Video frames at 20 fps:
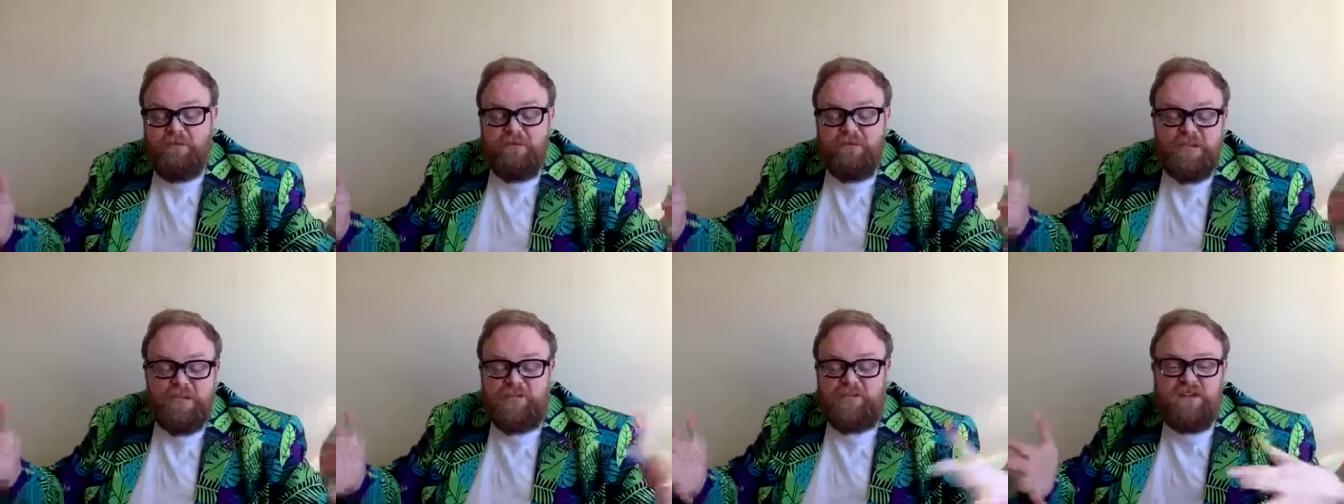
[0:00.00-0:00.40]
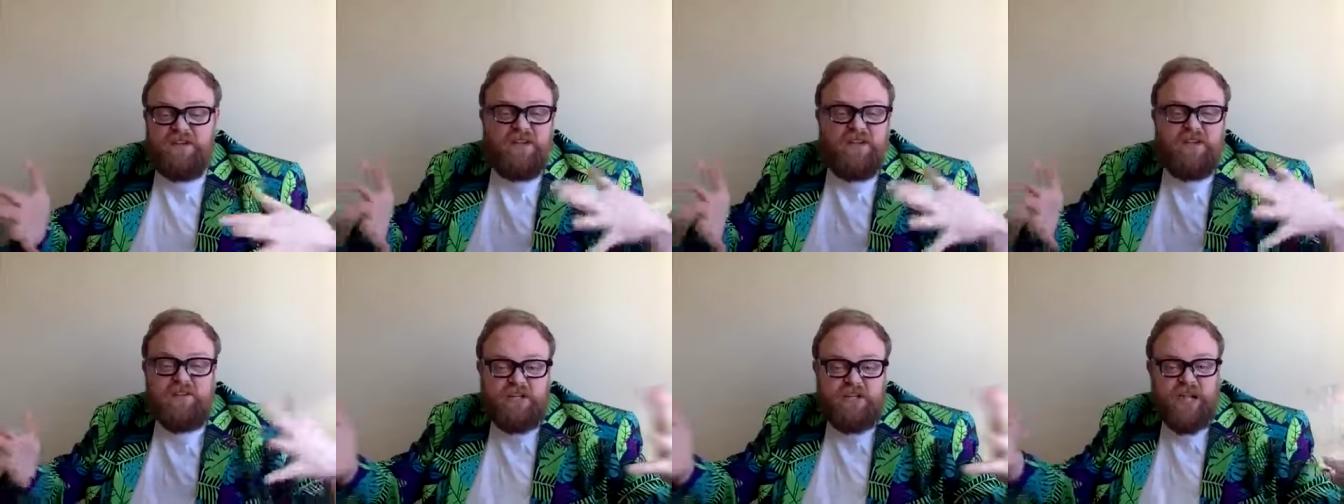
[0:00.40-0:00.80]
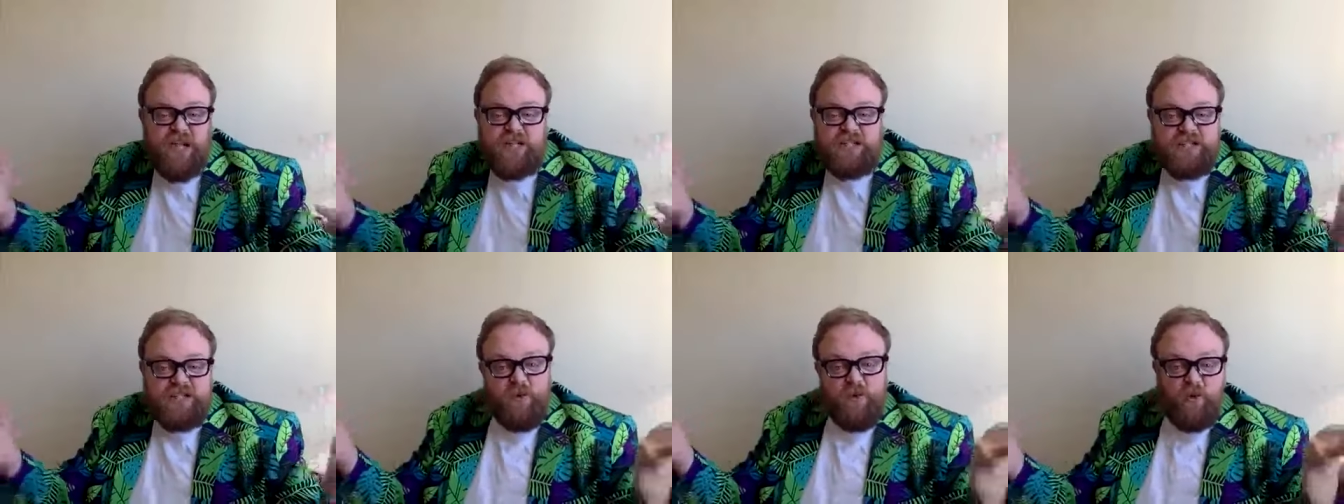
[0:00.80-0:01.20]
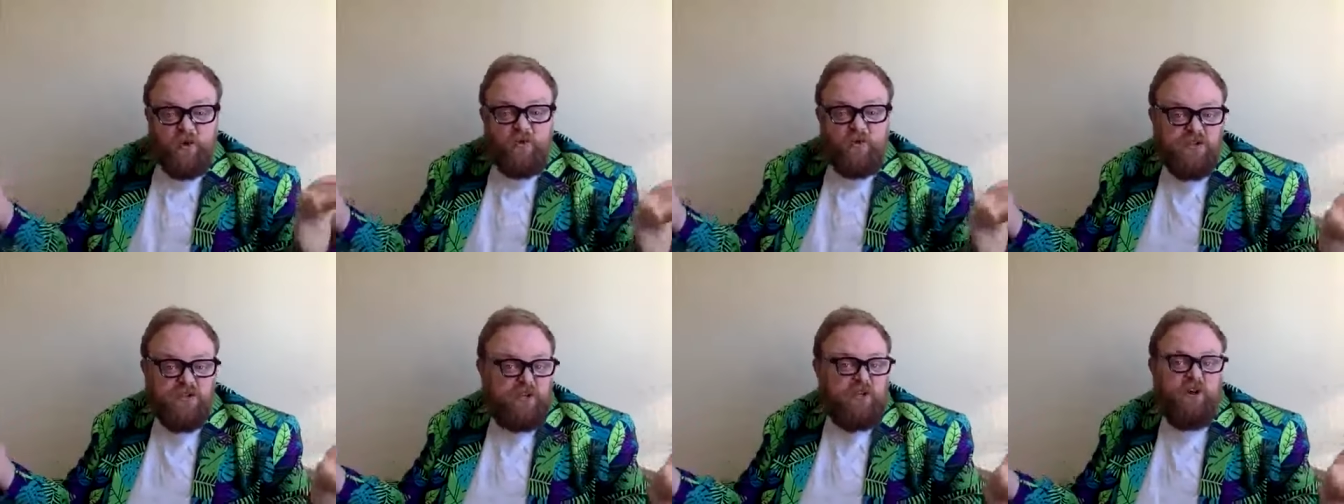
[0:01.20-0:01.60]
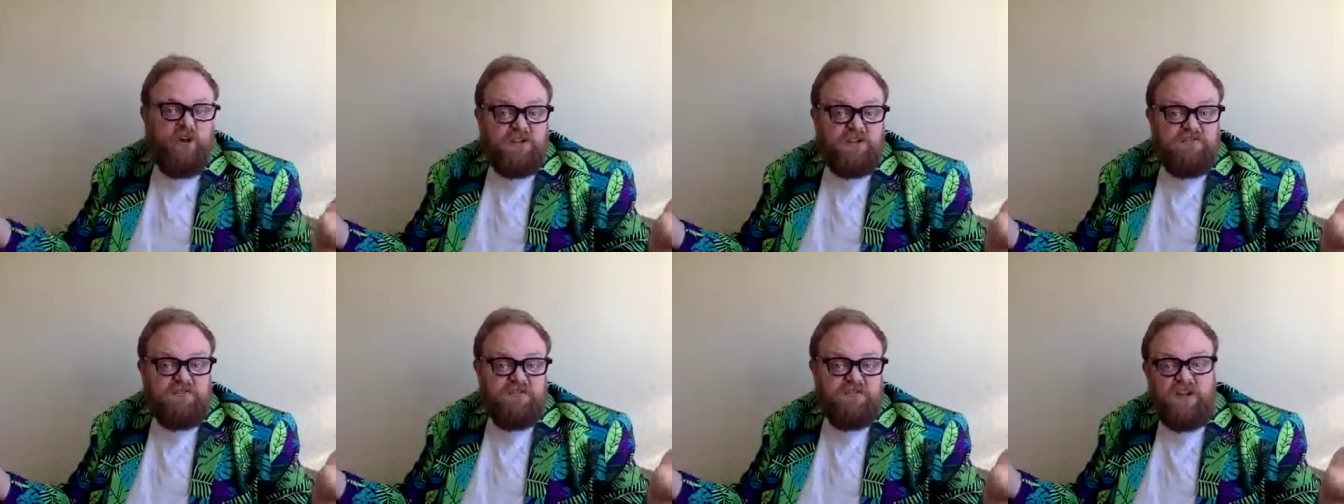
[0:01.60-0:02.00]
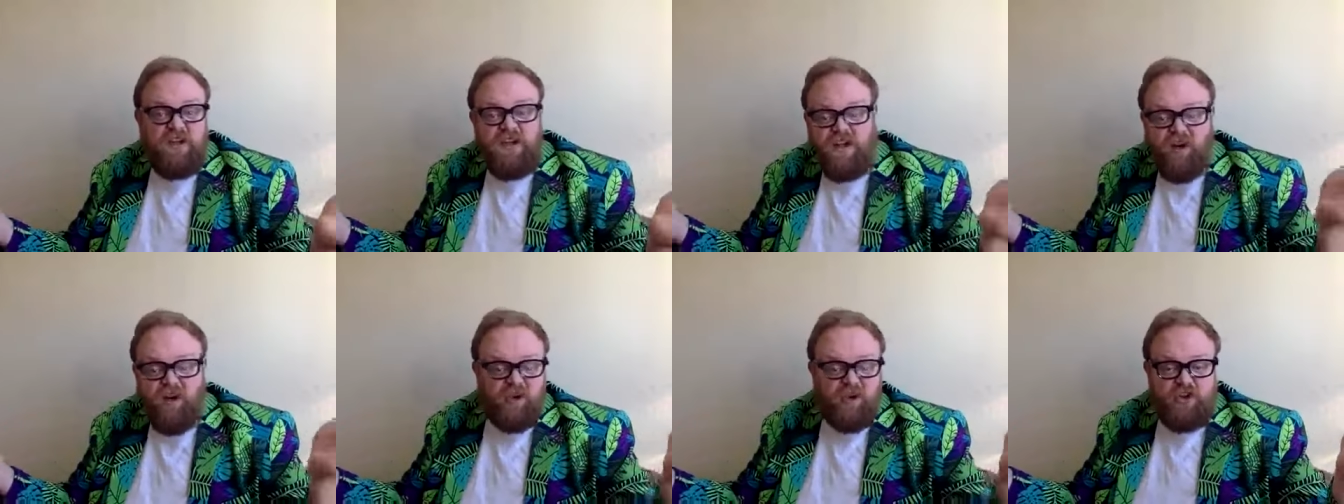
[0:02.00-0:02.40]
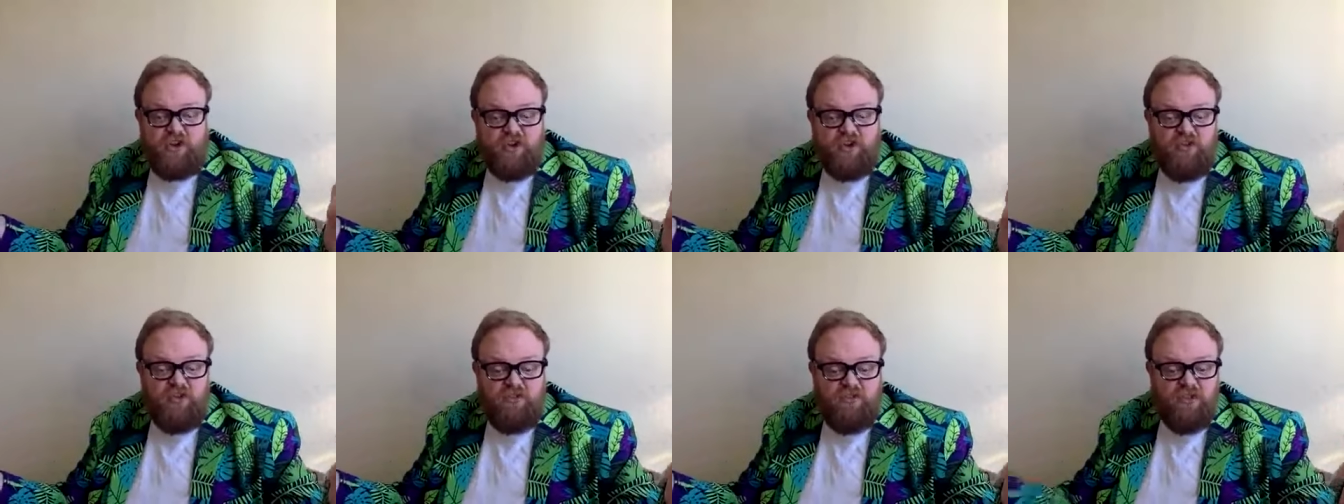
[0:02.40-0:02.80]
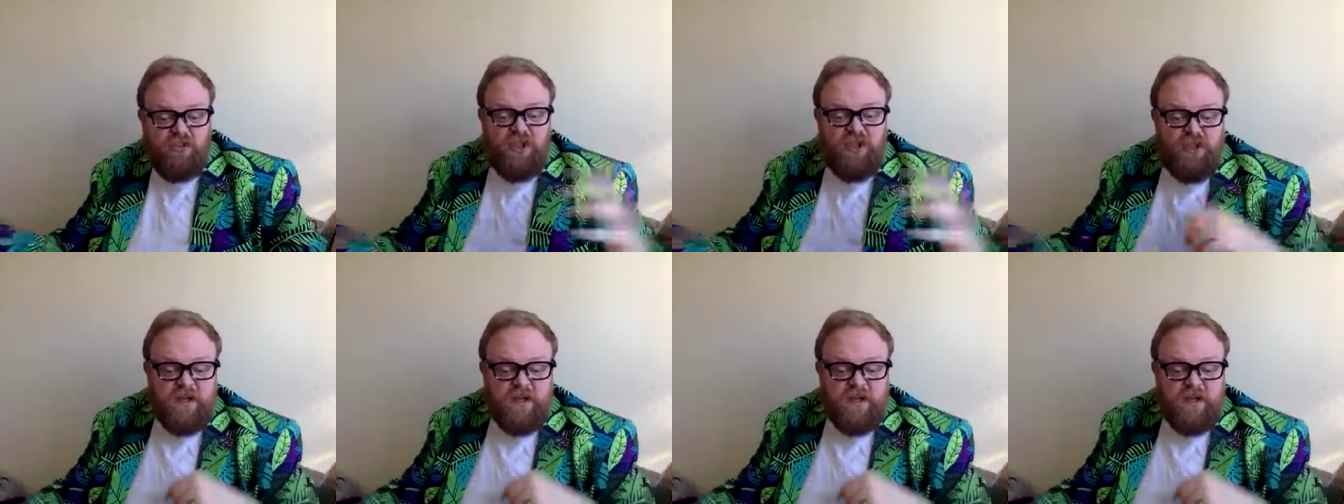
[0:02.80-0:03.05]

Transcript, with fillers: they believed that he created all the life on earth.